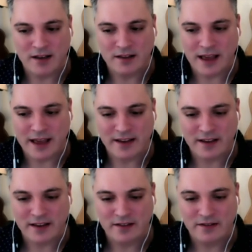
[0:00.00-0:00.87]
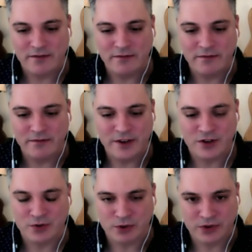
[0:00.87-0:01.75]
like
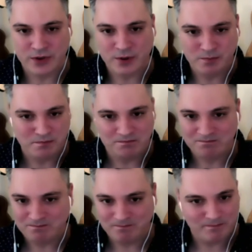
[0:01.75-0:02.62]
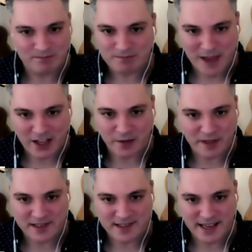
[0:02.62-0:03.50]
visual
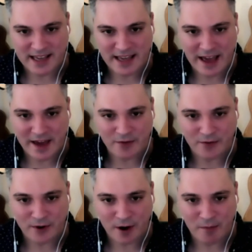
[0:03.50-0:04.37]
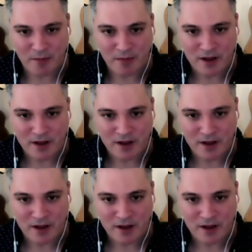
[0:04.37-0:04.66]
elements I can get from